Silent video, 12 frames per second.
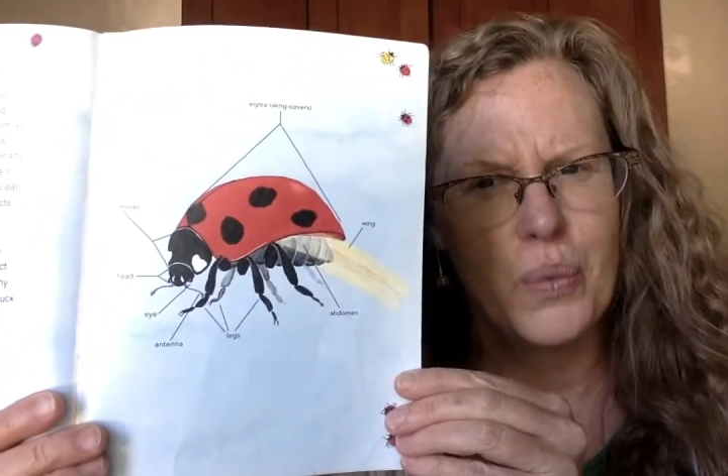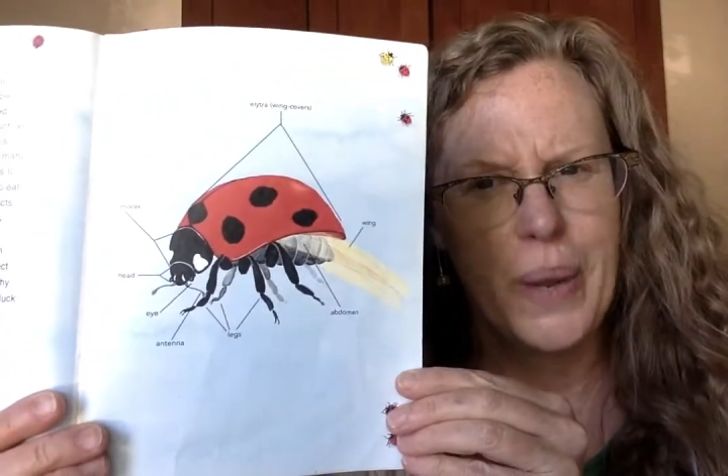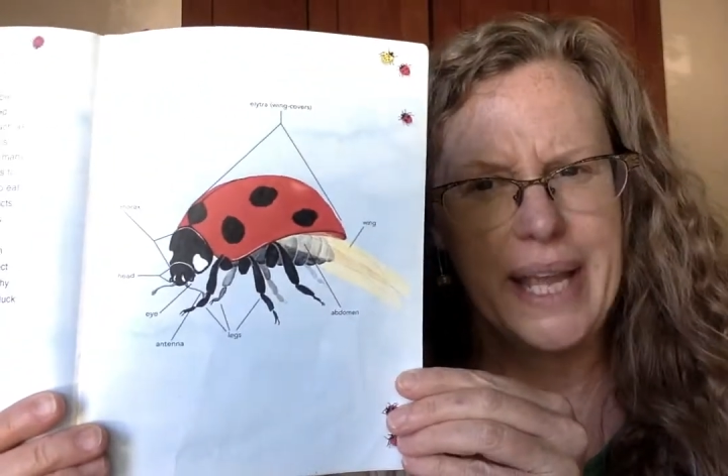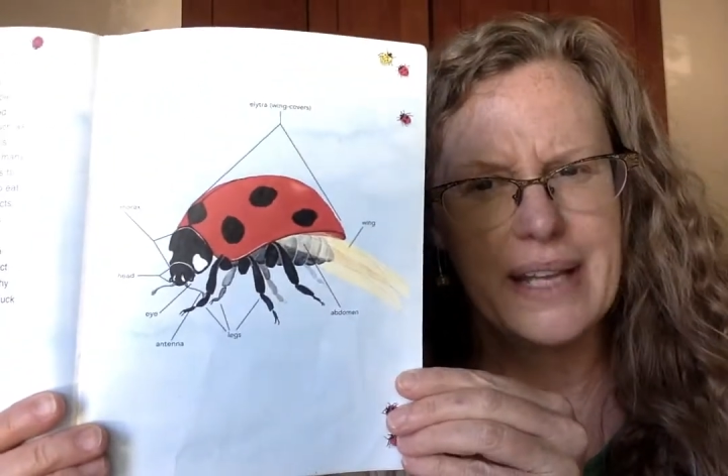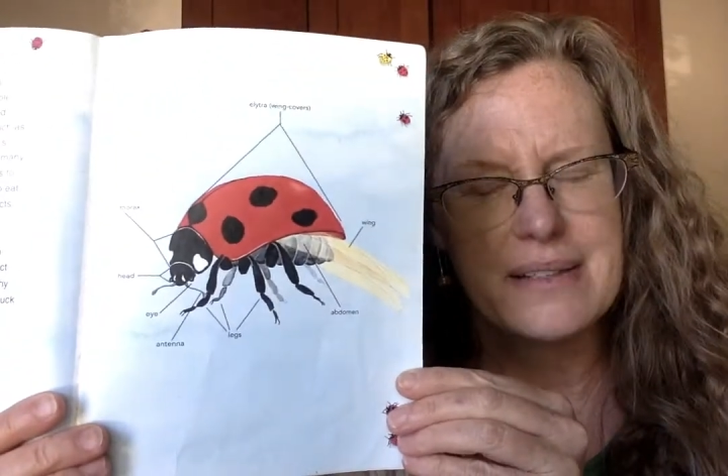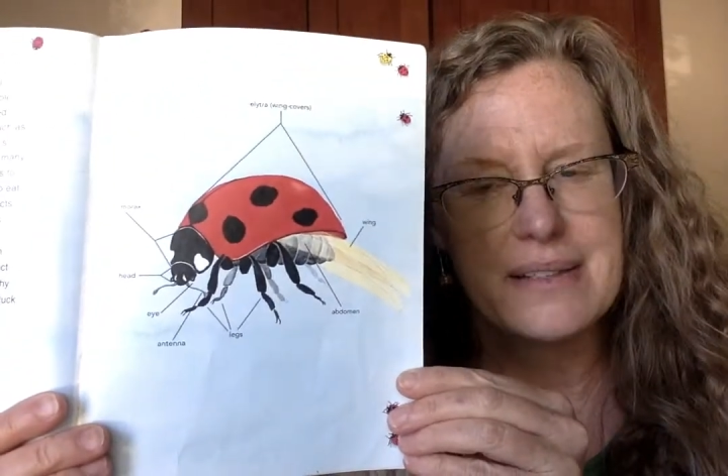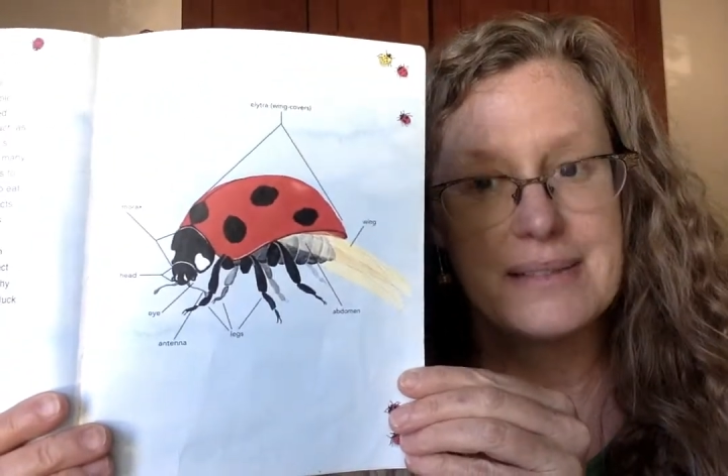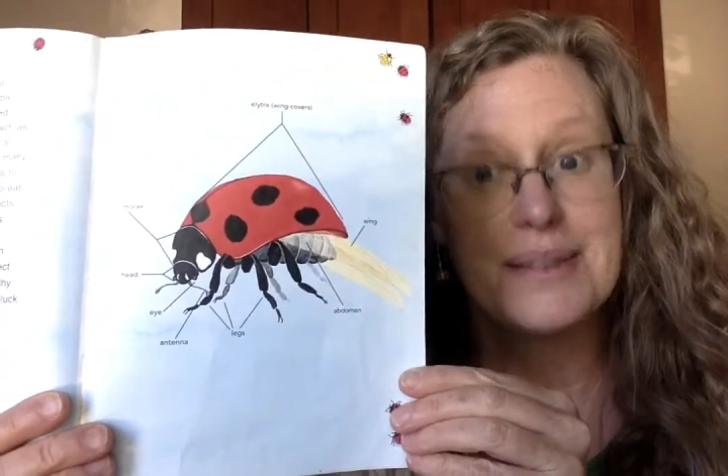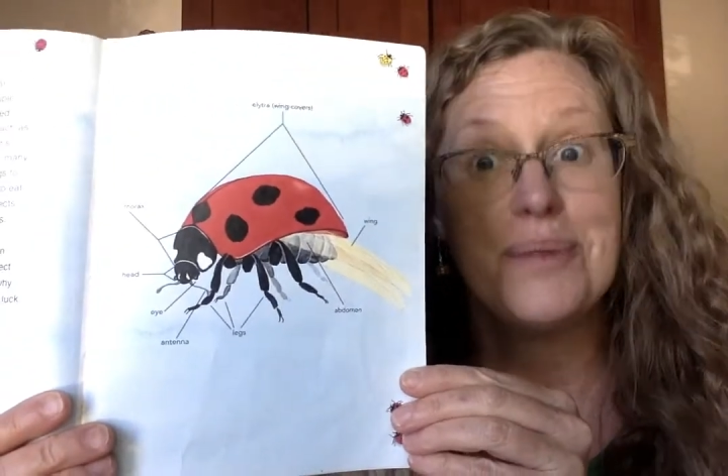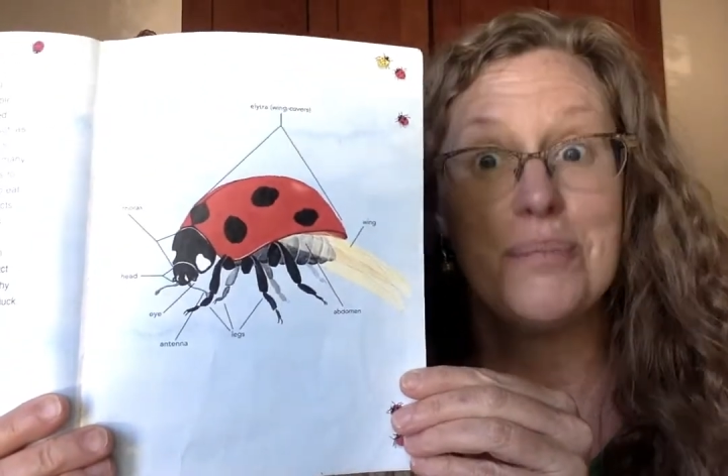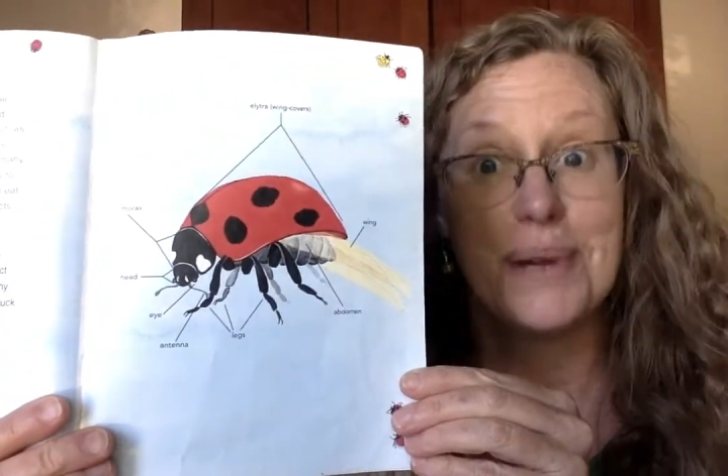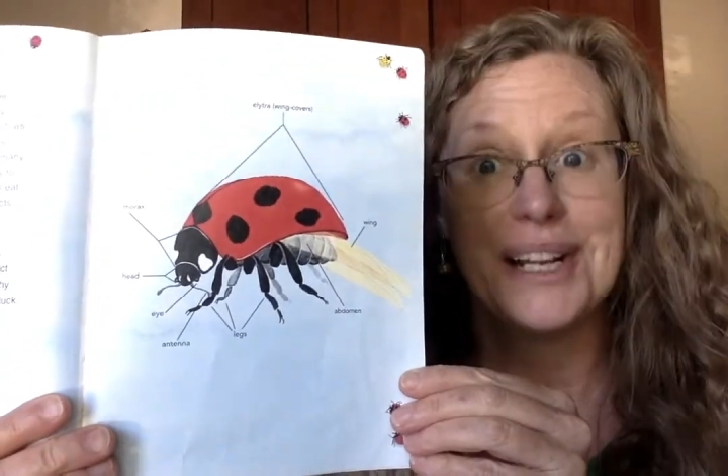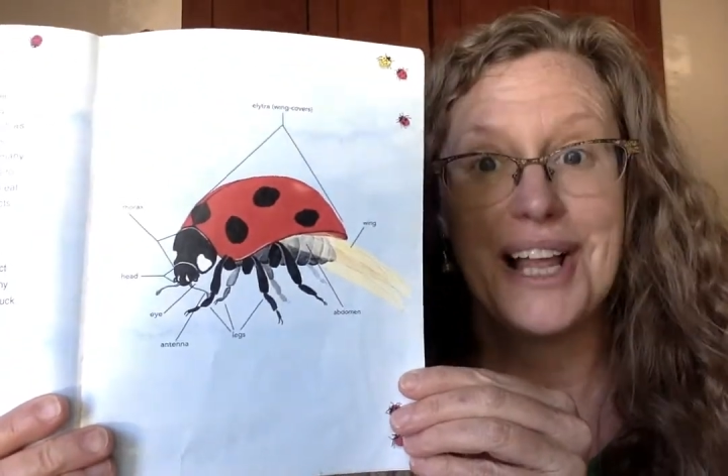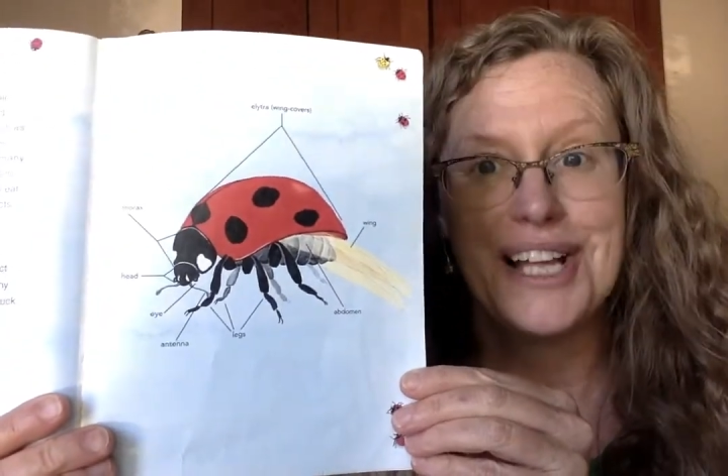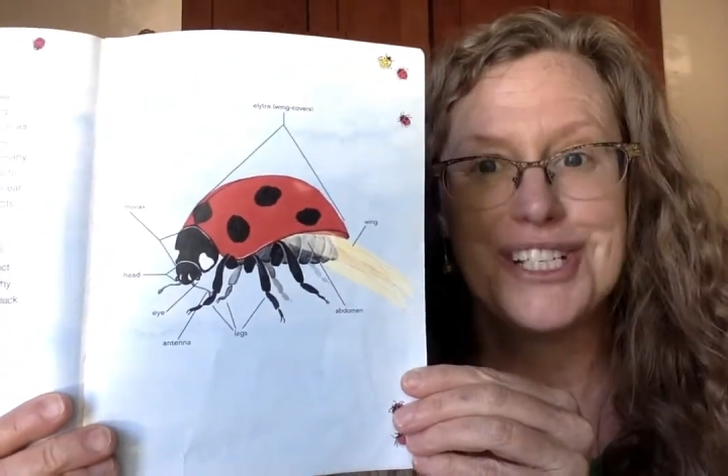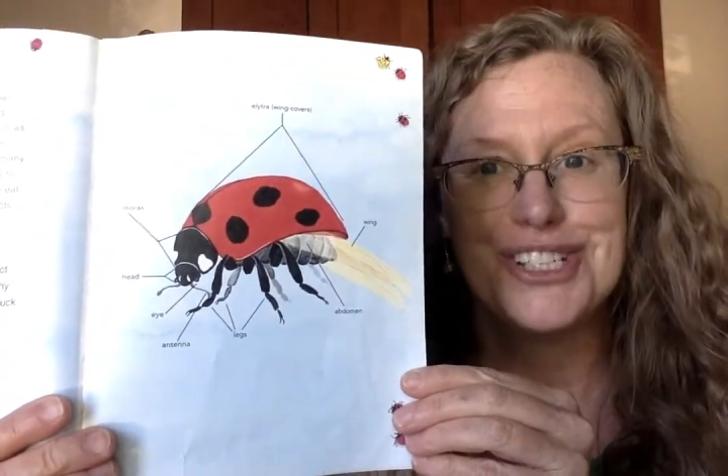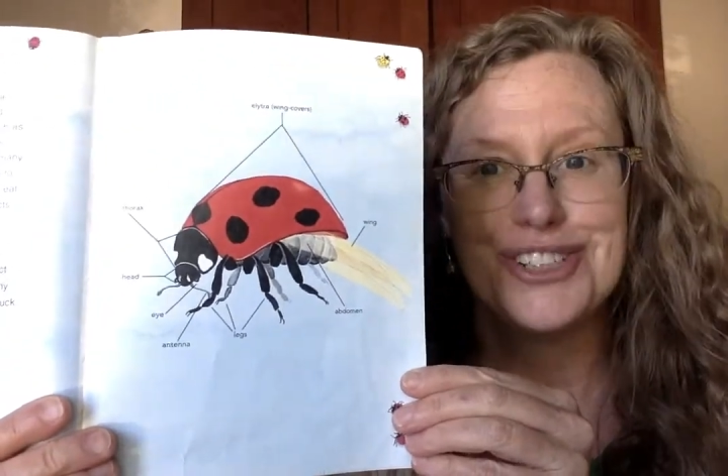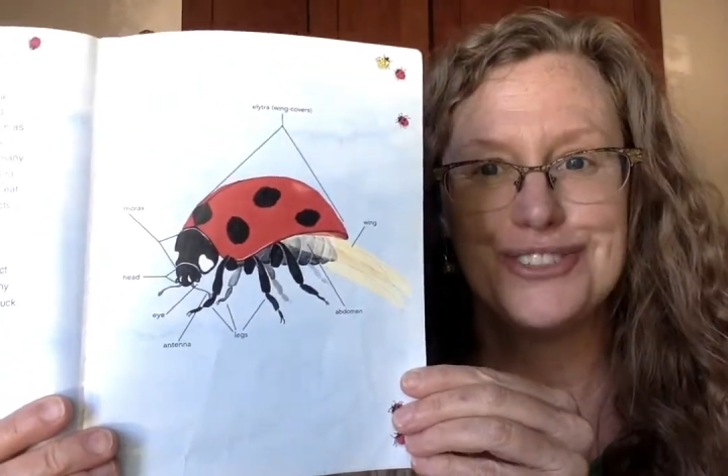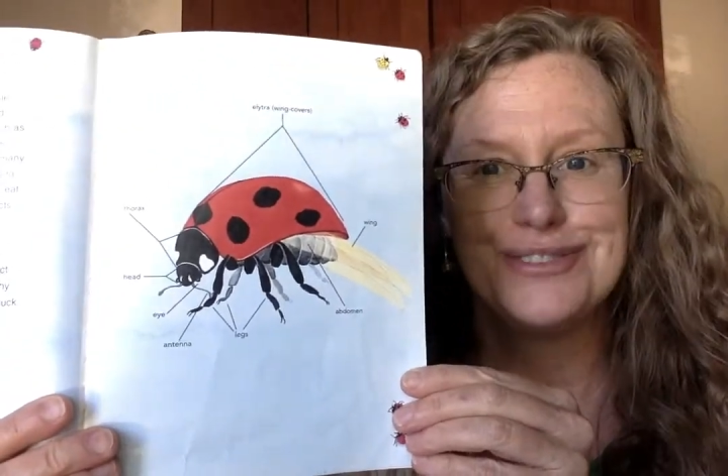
wings, but a lot do.